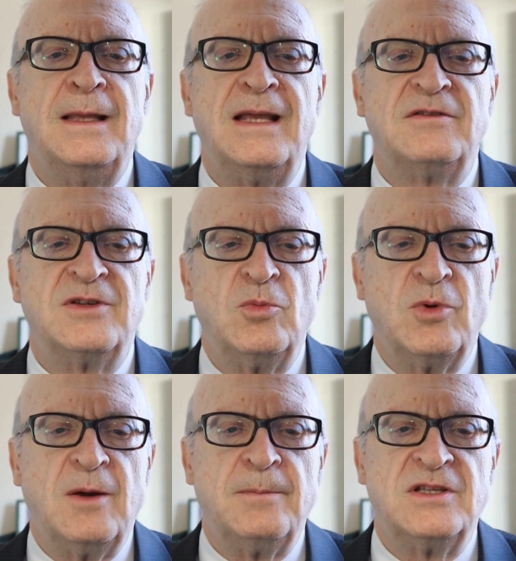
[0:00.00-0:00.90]
If the
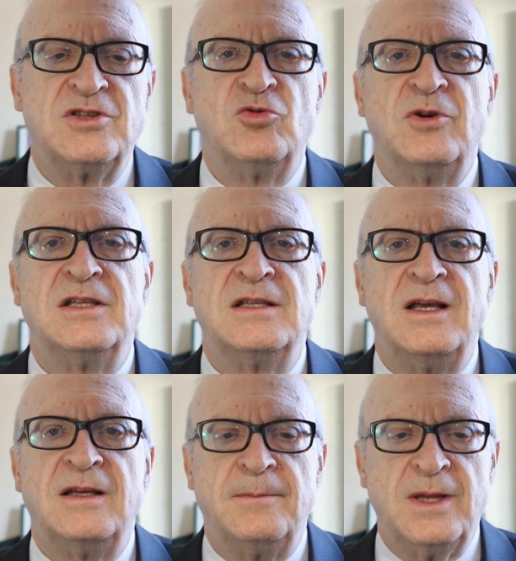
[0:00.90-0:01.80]
worm is
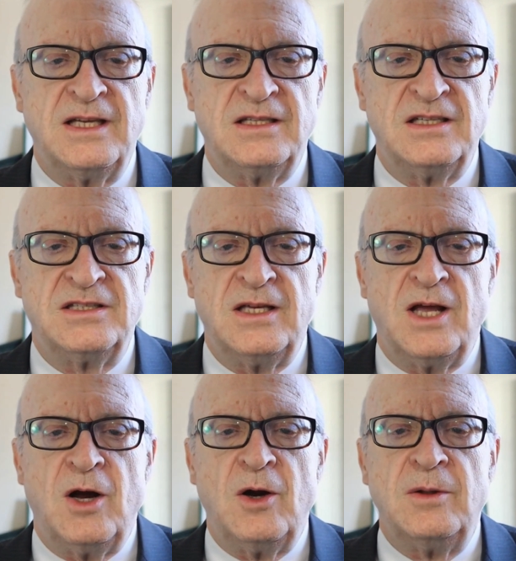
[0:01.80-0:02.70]
twisted, but it is
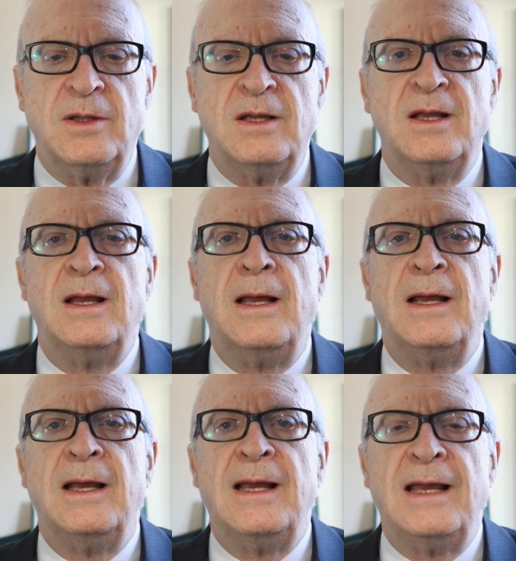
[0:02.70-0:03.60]
long,
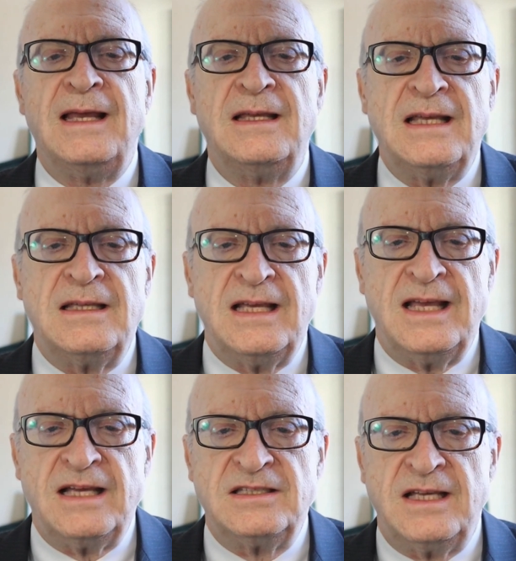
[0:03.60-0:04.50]
it
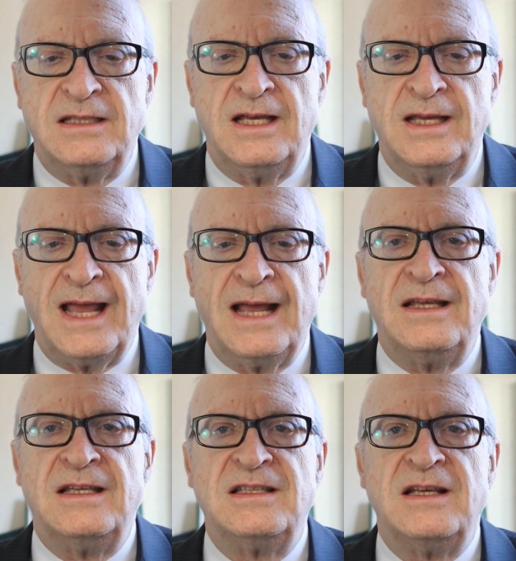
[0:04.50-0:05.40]
indicates that the
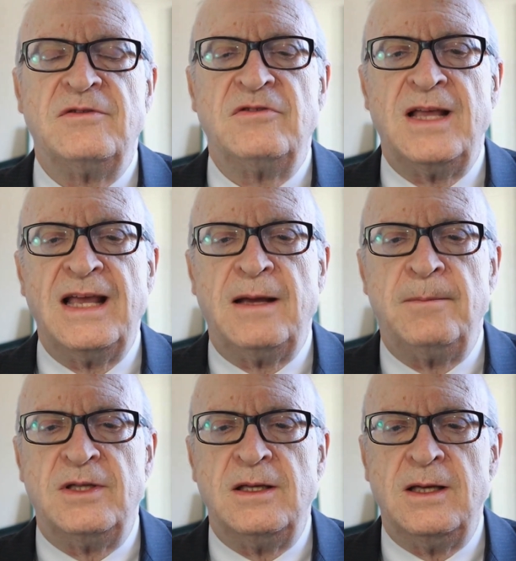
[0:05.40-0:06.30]
gland is
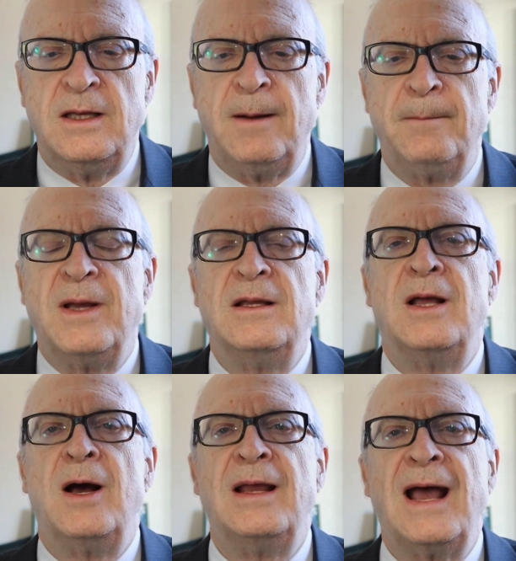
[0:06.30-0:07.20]
inflamed, but
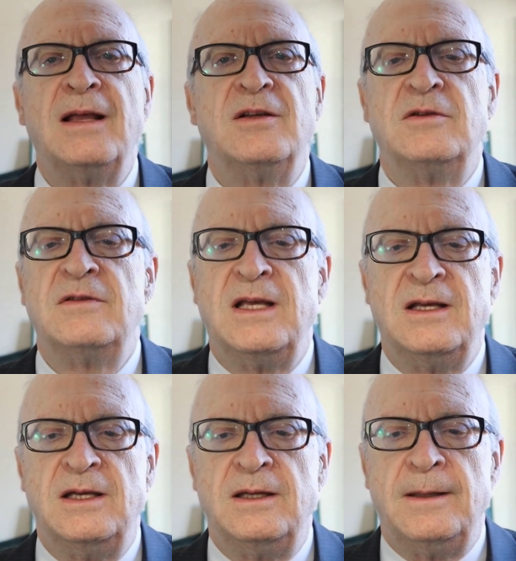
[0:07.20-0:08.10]
not atrophied.